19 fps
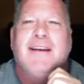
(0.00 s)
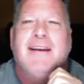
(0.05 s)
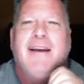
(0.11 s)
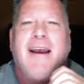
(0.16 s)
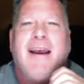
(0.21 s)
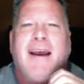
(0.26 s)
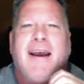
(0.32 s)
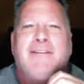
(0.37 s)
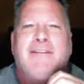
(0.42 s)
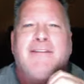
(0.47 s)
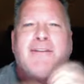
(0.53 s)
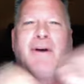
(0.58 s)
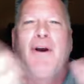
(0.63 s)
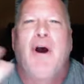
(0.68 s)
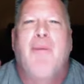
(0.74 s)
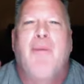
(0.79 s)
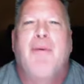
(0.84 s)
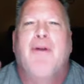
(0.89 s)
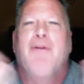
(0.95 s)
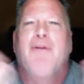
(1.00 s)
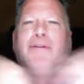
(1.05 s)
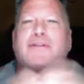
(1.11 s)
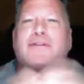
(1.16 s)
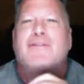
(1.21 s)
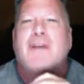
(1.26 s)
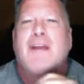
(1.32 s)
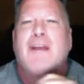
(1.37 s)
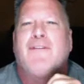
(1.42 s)
And so I hope it'll do the
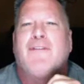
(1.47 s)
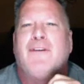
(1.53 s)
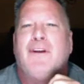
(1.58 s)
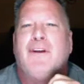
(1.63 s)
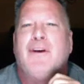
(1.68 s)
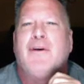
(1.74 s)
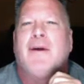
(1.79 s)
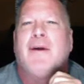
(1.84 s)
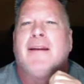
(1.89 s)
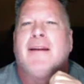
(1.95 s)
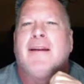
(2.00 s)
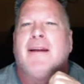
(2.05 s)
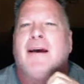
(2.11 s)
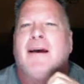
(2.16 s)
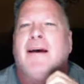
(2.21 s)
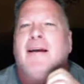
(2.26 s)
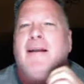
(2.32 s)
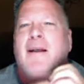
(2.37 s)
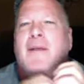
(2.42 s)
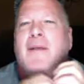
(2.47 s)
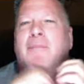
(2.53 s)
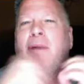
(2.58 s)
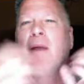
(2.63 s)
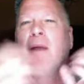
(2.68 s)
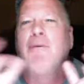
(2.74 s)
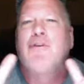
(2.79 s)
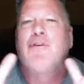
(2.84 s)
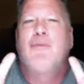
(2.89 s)
same for you. And uh, but
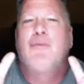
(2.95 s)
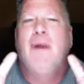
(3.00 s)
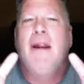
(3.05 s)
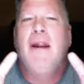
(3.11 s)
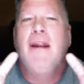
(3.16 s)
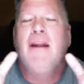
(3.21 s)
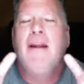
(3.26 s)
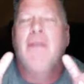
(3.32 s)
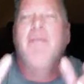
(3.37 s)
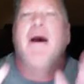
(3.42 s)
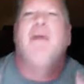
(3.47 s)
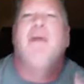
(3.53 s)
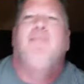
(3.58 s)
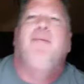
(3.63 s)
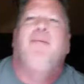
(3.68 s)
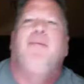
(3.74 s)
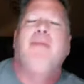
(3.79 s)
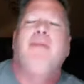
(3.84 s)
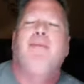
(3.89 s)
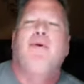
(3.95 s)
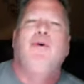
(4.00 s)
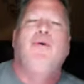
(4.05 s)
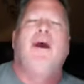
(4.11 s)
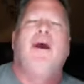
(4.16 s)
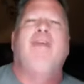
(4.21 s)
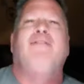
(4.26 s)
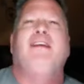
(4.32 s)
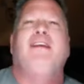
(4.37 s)
I was reading about people who
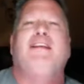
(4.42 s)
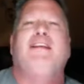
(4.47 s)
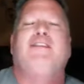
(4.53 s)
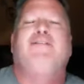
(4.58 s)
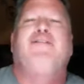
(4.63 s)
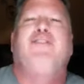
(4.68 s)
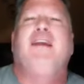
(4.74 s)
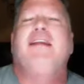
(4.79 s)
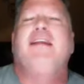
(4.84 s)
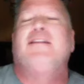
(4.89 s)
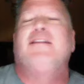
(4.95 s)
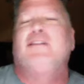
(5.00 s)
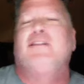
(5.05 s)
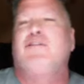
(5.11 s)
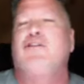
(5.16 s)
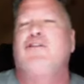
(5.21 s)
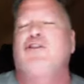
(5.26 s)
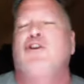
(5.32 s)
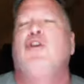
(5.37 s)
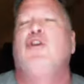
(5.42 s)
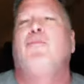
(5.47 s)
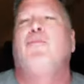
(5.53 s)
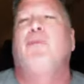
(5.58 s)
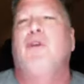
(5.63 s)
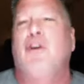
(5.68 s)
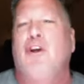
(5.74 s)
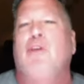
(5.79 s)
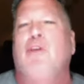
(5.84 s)
have these feats of
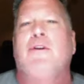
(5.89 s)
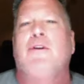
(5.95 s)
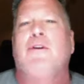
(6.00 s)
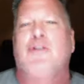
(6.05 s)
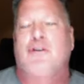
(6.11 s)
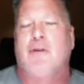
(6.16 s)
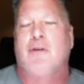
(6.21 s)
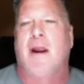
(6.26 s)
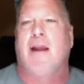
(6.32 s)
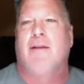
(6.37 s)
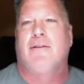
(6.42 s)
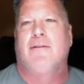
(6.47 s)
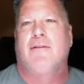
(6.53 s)
superhuman strength.